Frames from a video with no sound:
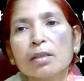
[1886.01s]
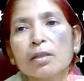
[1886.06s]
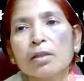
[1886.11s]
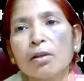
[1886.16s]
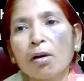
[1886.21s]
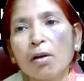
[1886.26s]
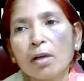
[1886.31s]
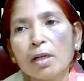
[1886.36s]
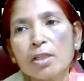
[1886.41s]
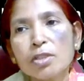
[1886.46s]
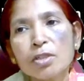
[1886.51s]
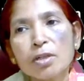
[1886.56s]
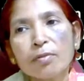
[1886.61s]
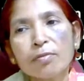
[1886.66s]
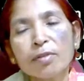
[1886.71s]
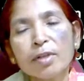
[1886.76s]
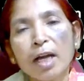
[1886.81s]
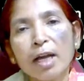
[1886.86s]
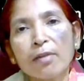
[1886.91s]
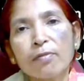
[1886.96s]
knowledge
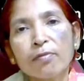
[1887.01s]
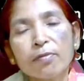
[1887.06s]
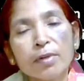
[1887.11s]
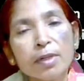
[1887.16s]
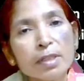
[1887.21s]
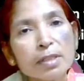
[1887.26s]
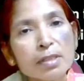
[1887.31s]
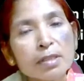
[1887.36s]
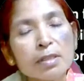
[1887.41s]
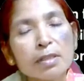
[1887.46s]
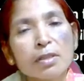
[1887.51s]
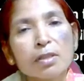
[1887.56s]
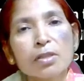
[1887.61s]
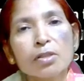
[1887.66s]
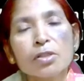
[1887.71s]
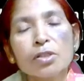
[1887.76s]
of diverse